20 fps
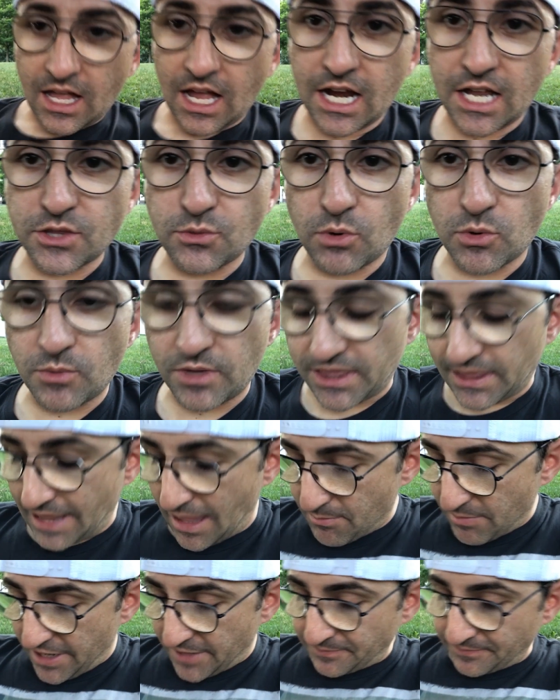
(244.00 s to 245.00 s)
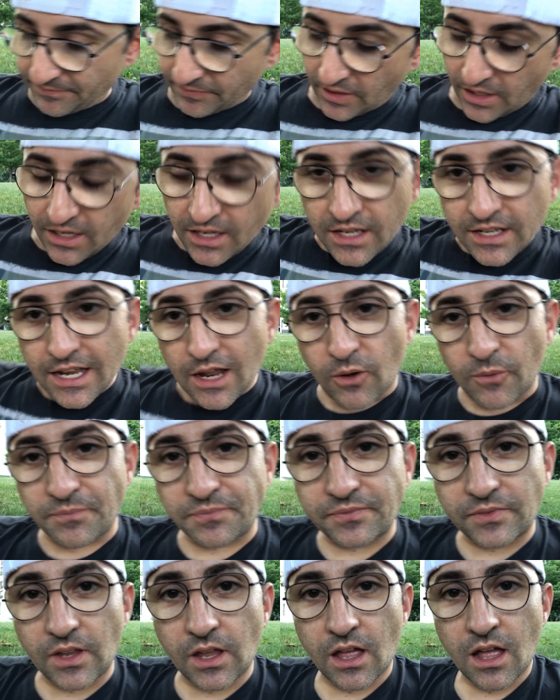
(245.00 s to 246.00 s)
I got the one with lemon. Now,
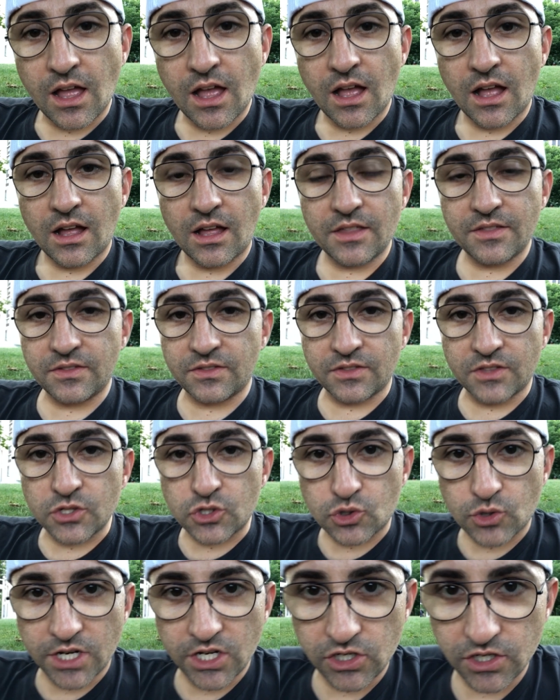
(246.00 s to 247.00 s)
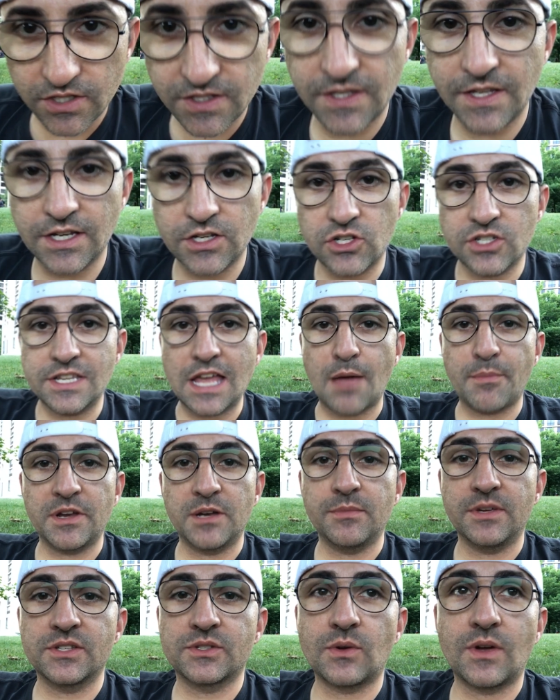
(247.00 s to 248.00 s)
the strangest thing just
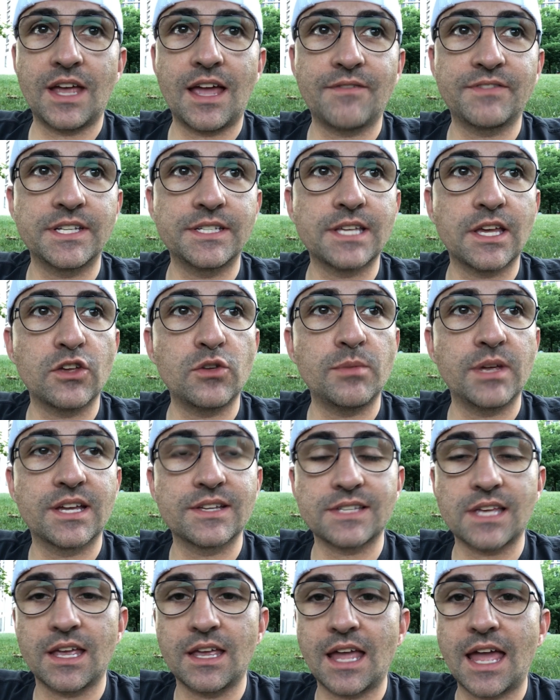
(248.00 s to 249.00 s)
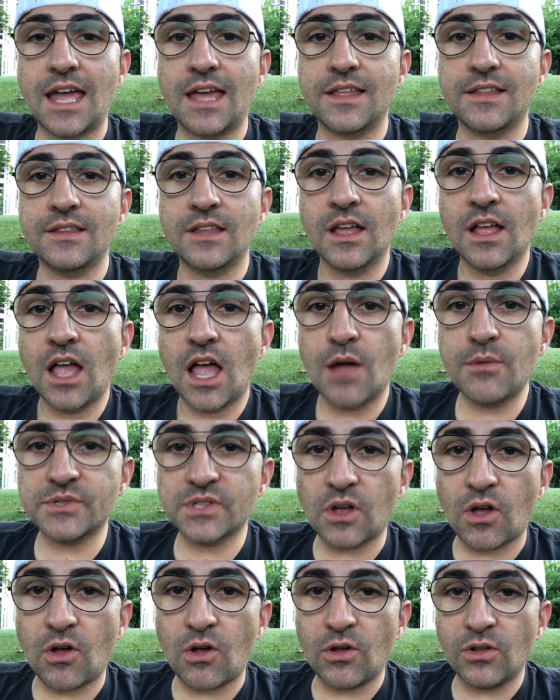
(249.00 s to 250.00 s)
happened to me, so I have to tell you because I had I
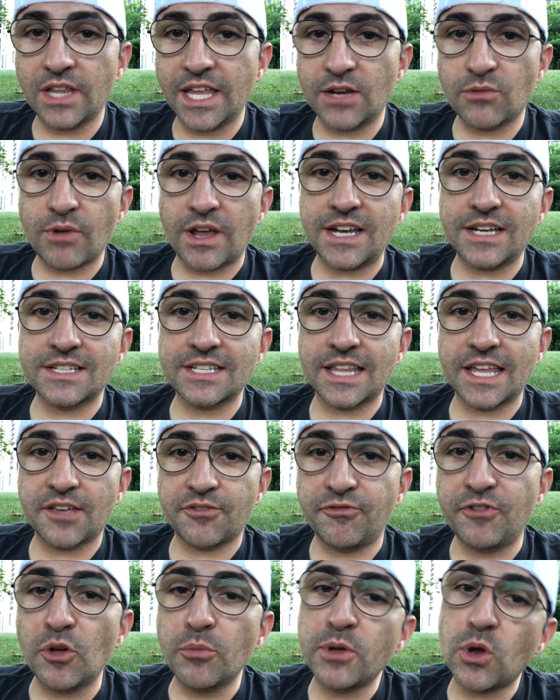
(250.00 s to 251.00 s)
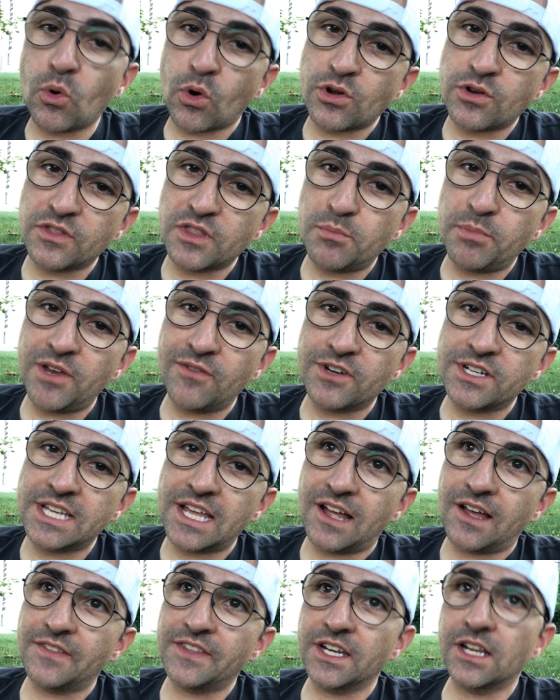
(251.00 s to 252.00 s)
was all like ready to like film me ordering the beaver
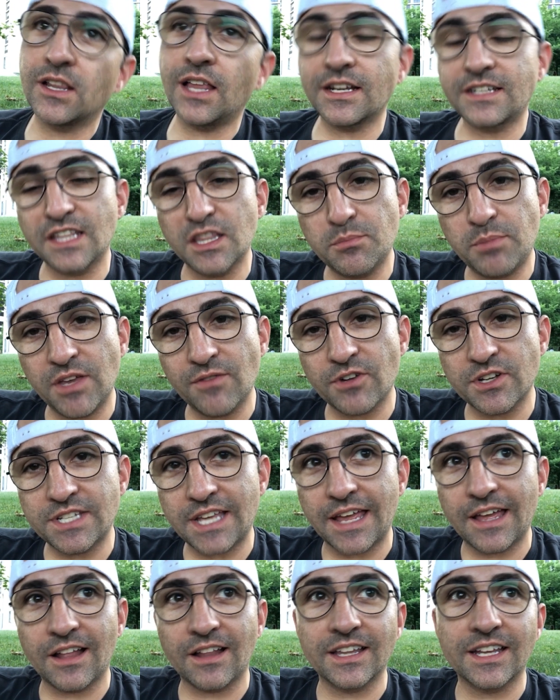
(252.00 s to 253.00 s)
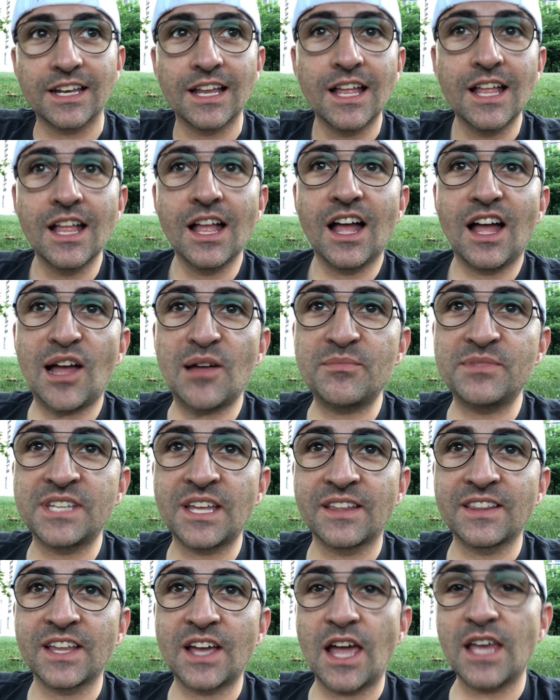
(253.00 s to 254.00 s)
tail and then collecting the beaver tail and I'm um,
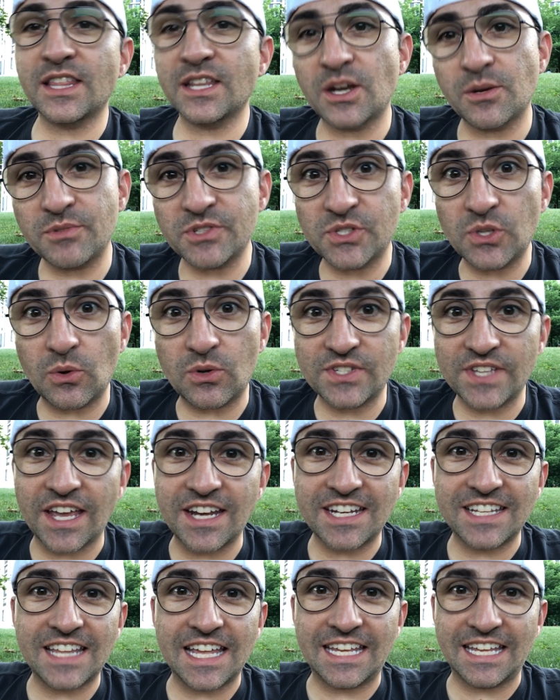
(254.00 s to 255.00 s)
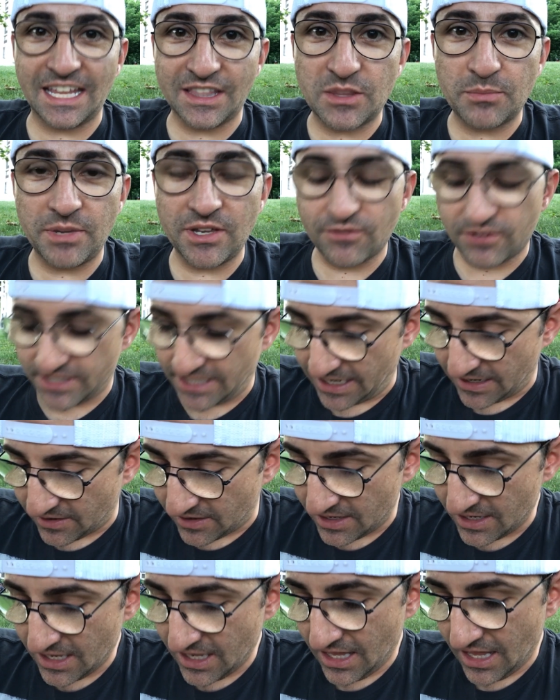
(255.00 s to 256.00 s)
telling the guy that I was so excited to like get the beaver
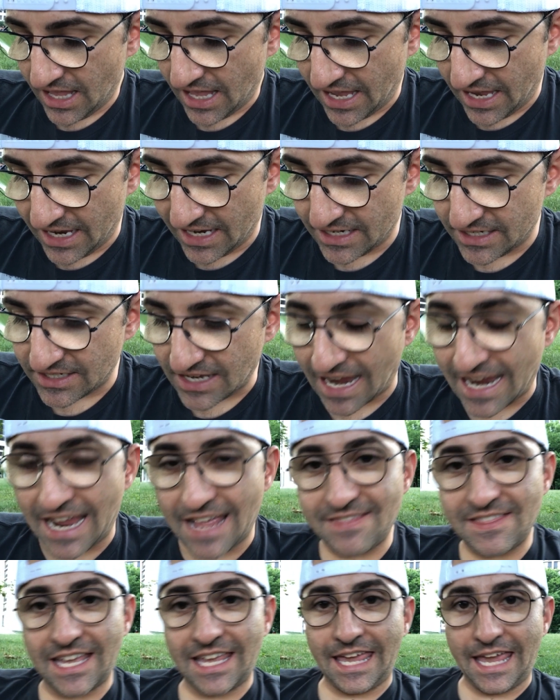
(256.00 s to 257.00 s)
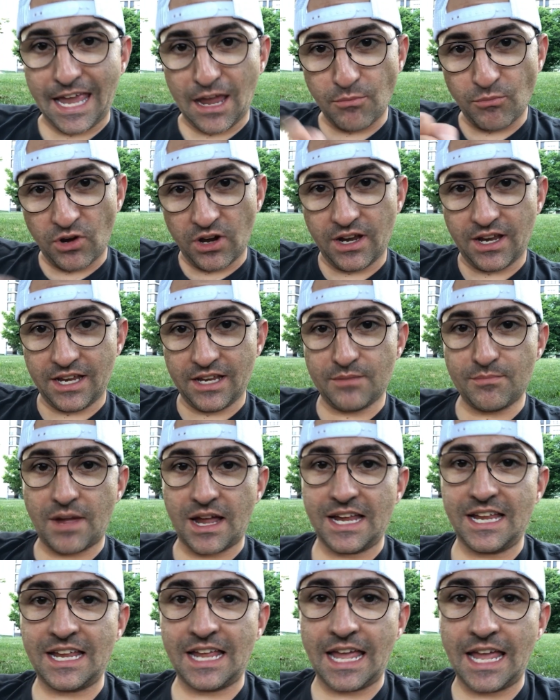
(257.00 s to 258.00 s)
tail. And I had the camera in
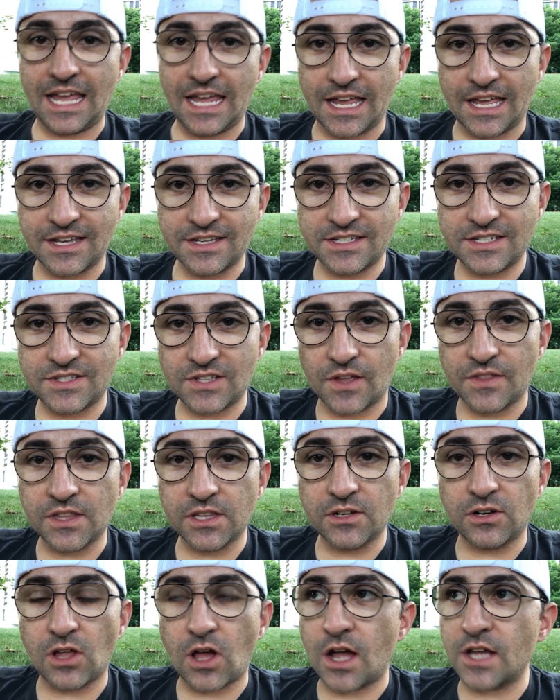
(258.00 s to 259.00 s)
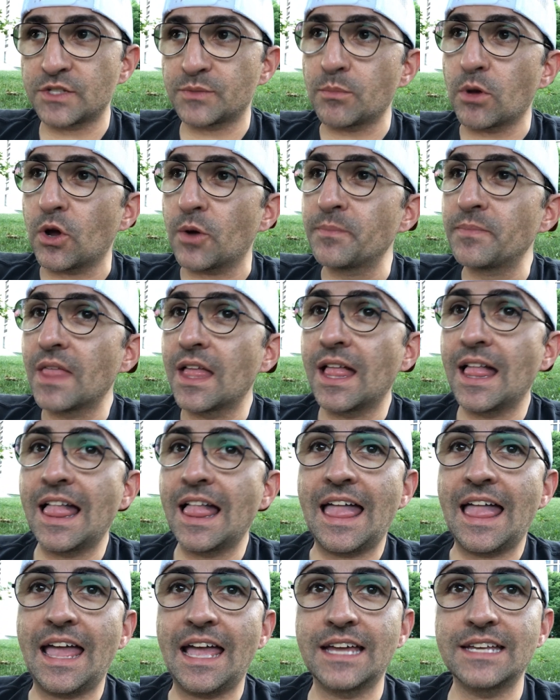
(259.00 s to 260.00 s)
my hand, it's on little Osmo,
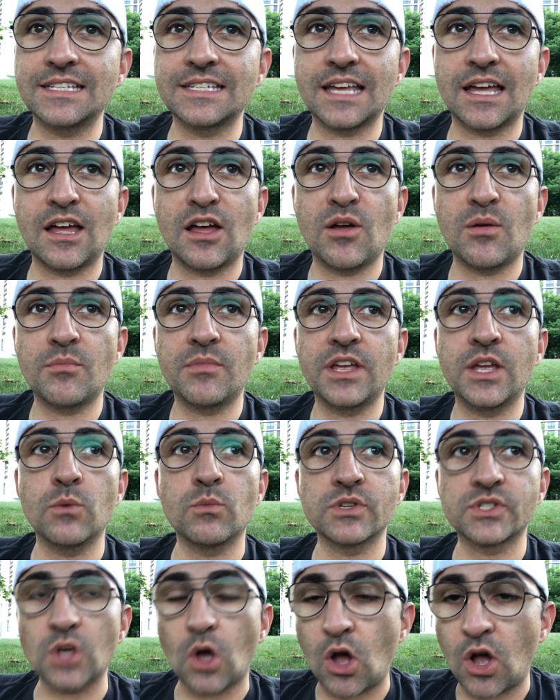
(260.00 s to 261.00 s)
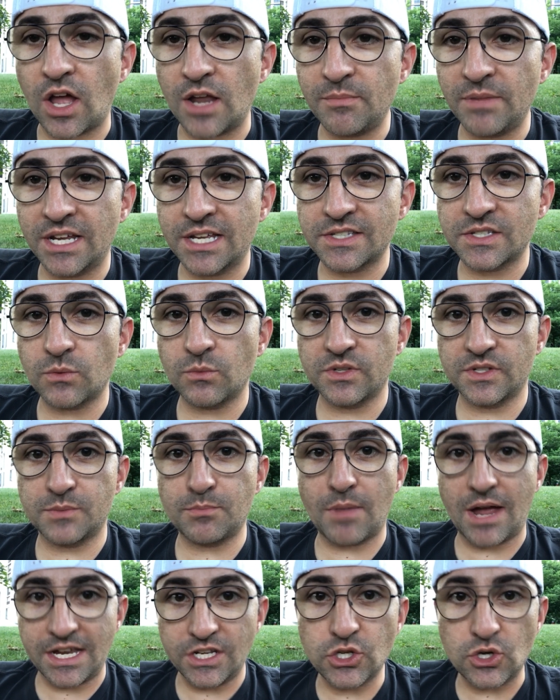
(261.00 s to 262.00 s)
and um, it was on because it
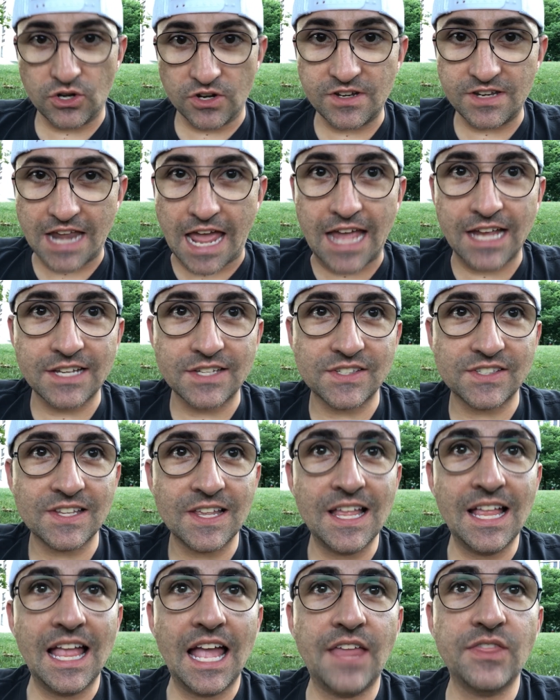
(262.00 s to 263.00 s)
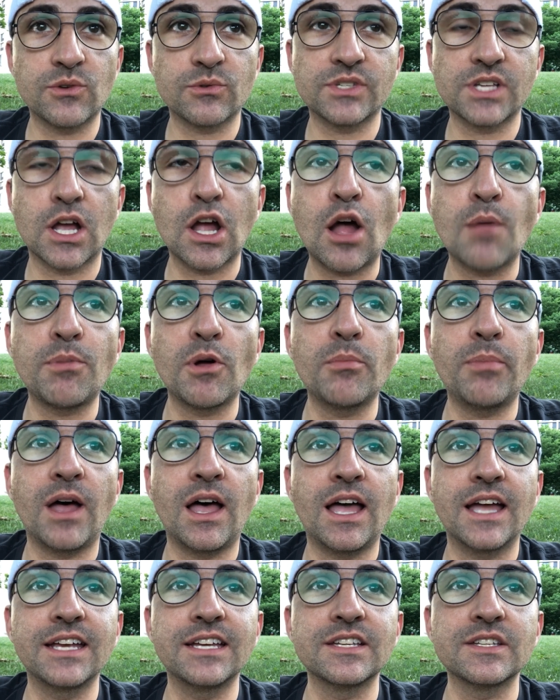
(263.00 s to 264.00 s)
was my turn next. And there was a couple
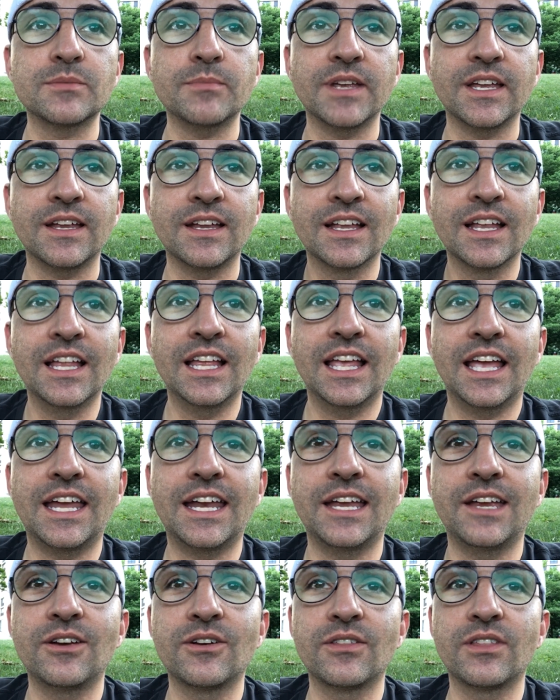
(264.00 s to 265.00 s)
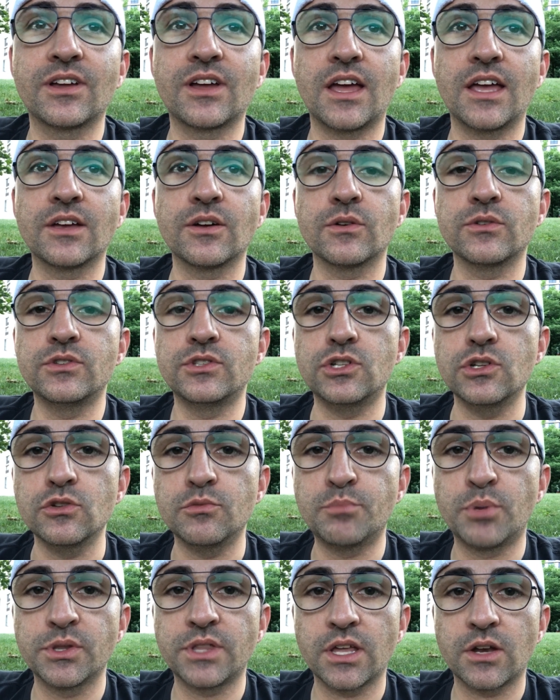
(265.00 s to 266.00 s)
behind me, and I hear the guy go,
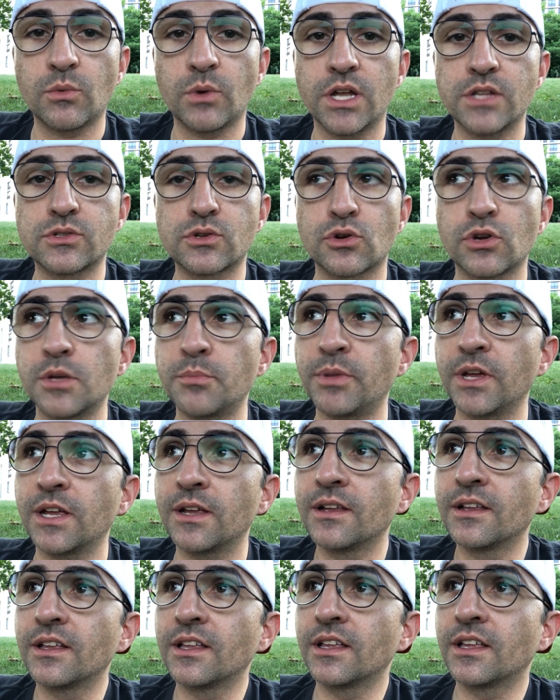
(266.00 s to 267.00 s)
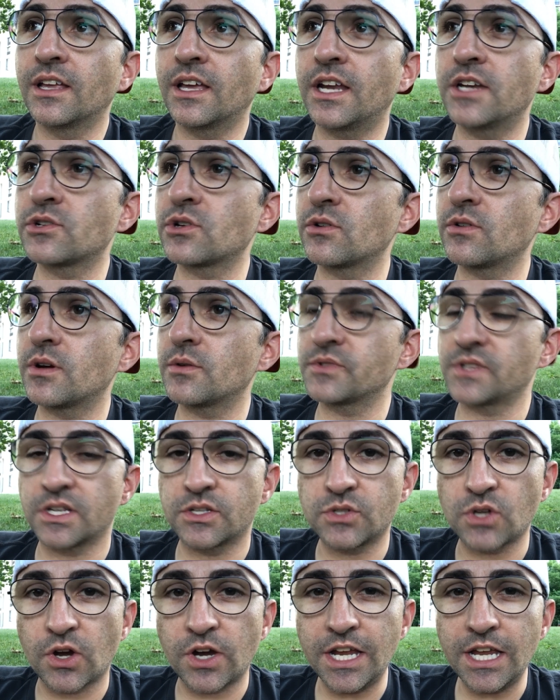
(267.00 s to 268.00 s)
dude, put that away, it's creepy. And I turned around, I was
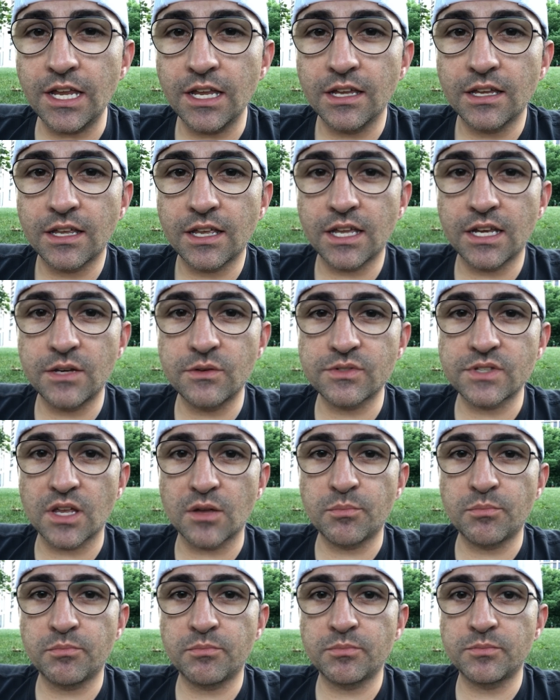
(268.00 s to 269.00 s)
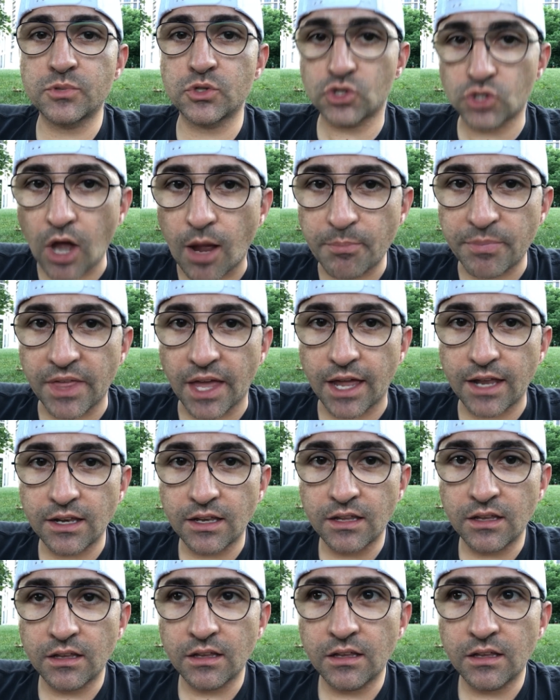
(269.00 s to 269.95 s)
like, sorry? And he was like, stop that.